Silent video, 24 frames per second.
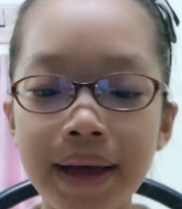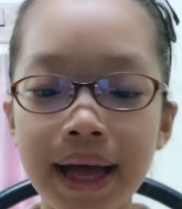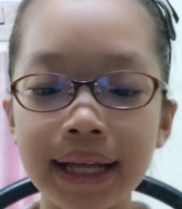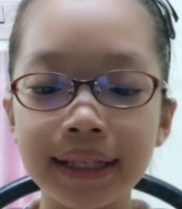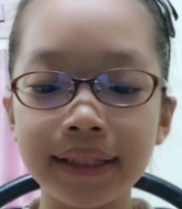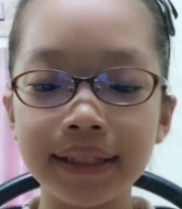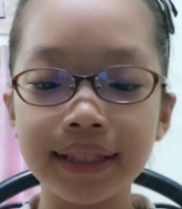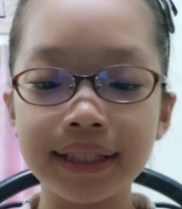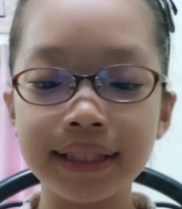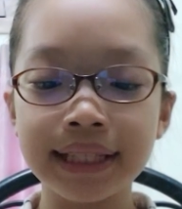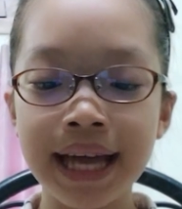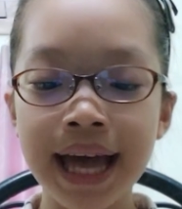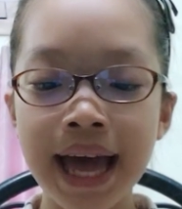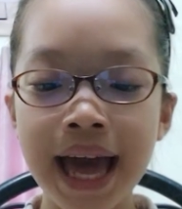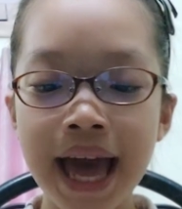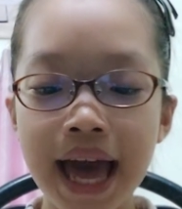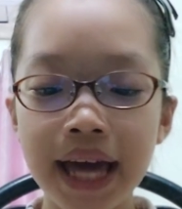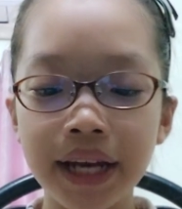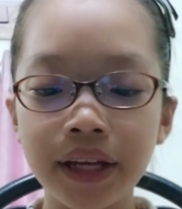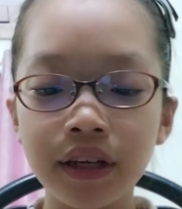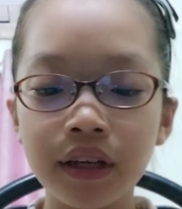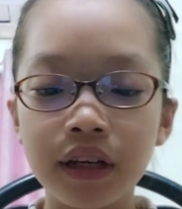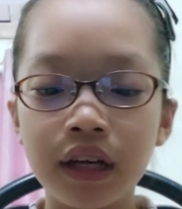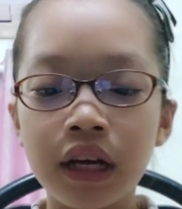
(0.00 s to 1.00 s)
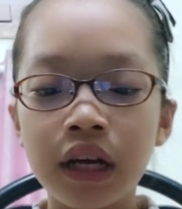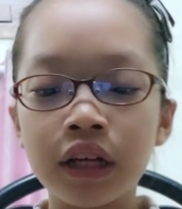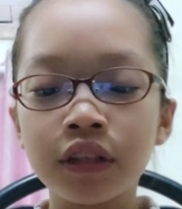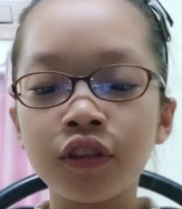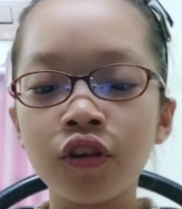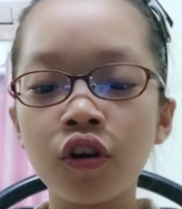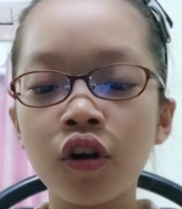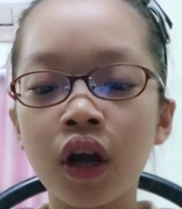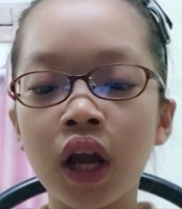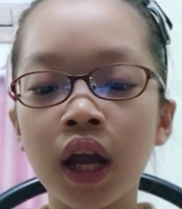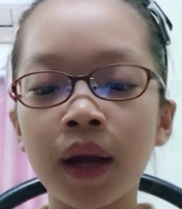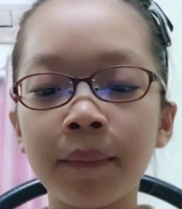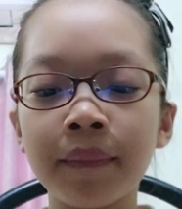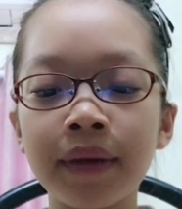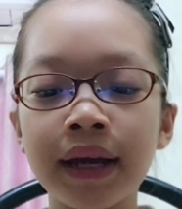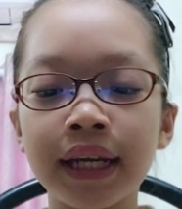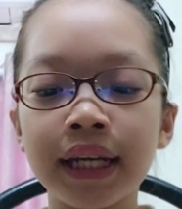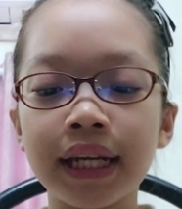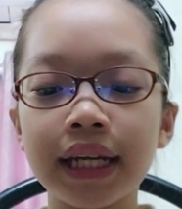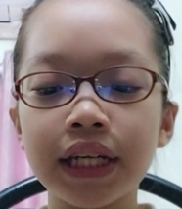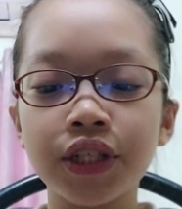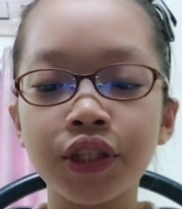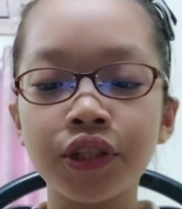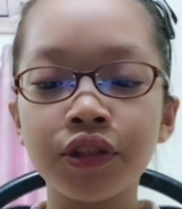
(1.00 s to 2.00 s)
bent his head, took him
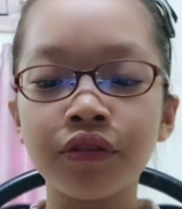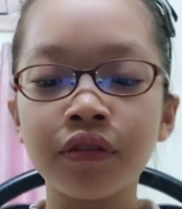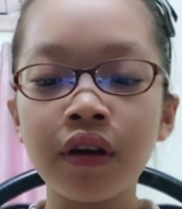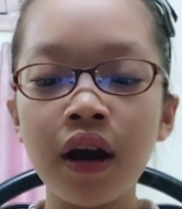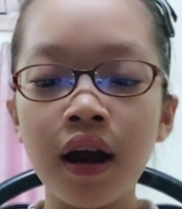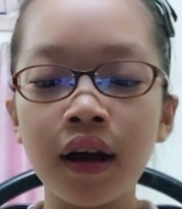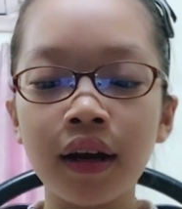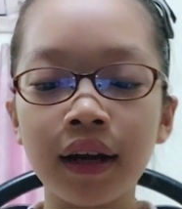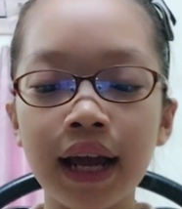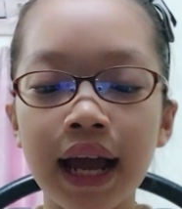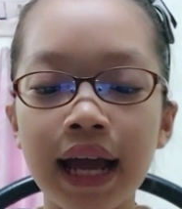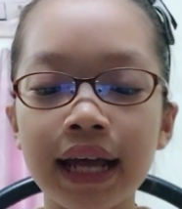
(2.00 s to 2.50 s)
in his trunk,